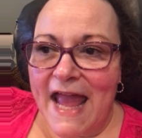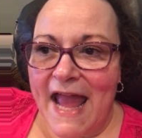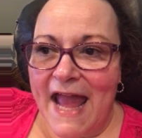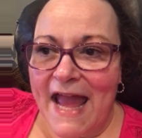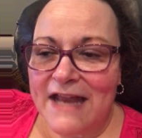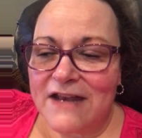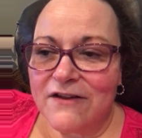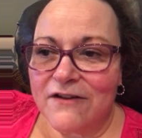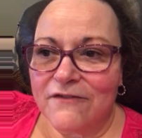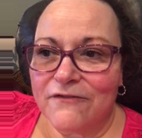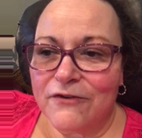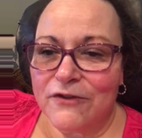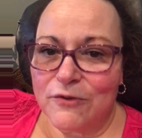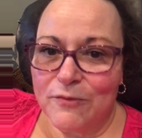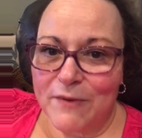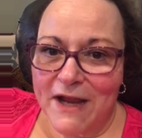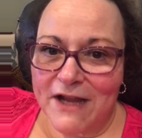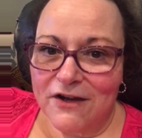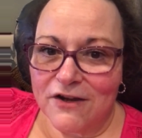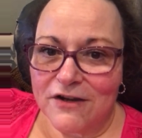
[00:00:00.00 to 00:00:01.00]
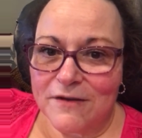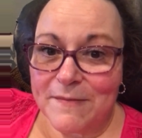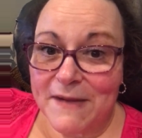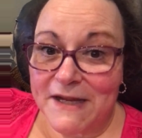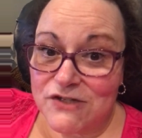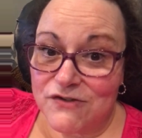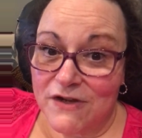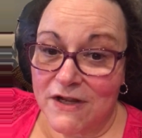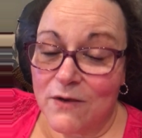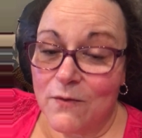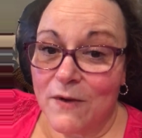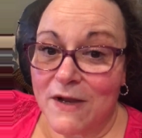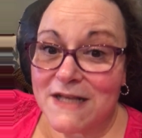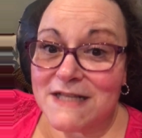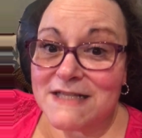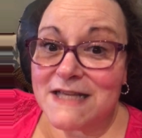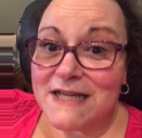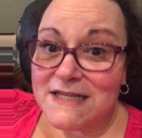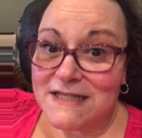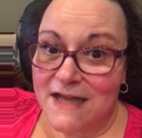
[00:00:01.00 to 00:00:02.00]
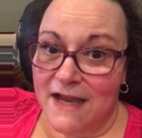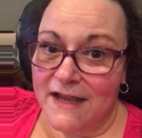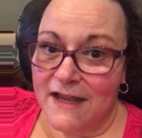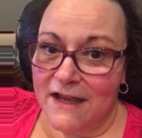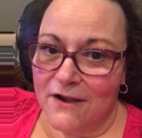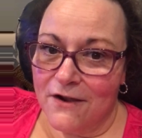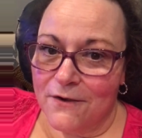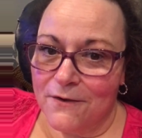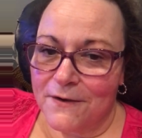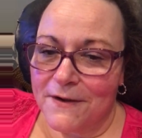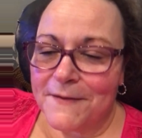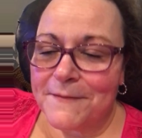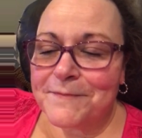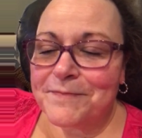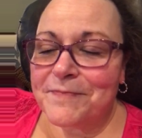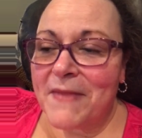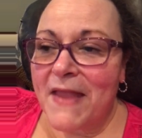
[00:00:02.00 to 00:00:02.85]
And for the record, my drink was Diet Coke.